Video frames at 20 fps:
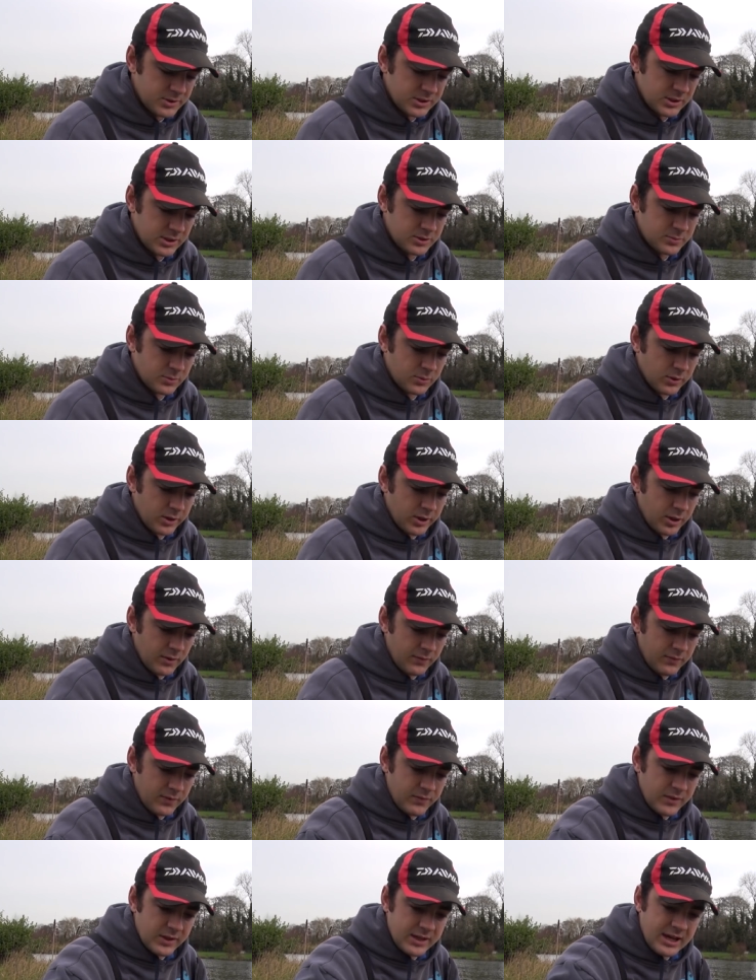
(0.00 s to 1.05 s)
this in this water, and
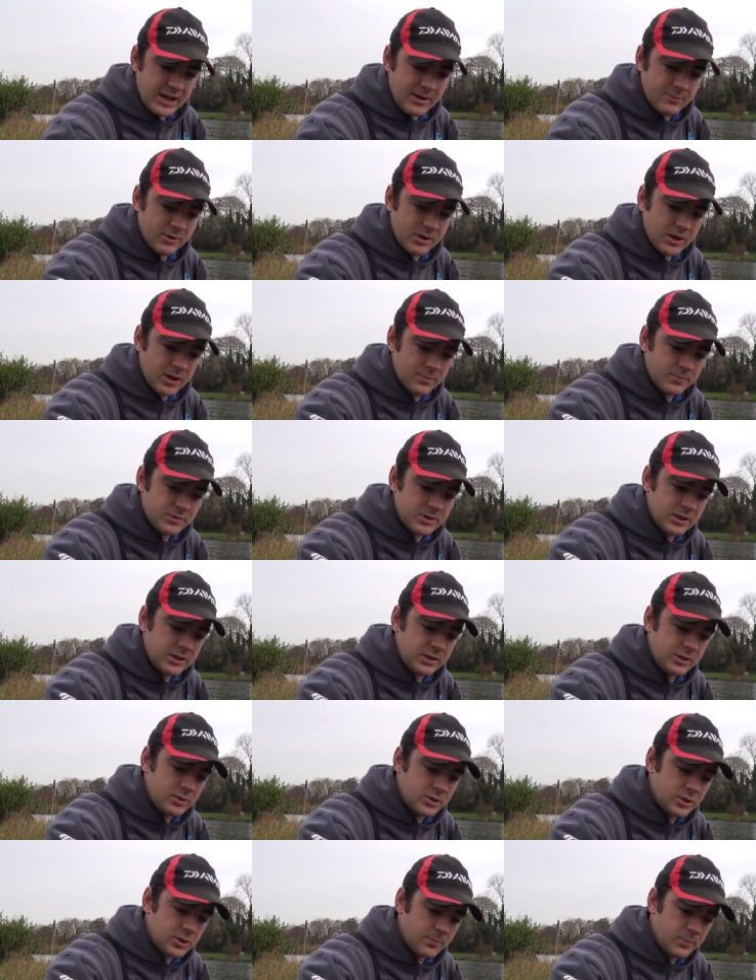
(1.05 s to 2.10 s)
hopefully if the camera comes in,
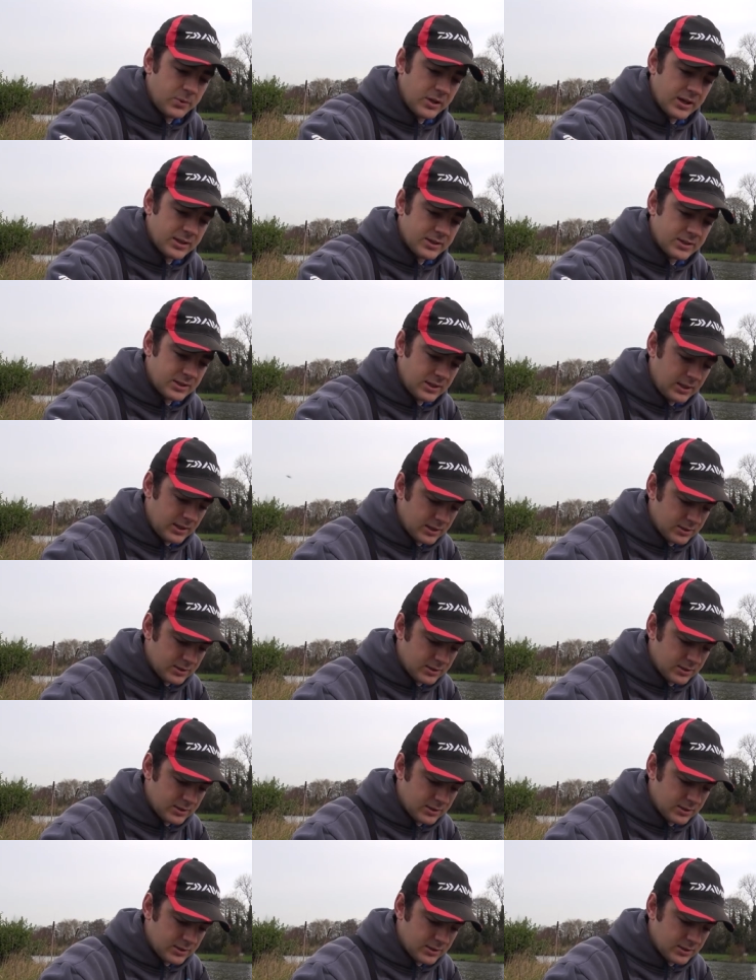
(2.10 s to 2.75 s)
you should be able to see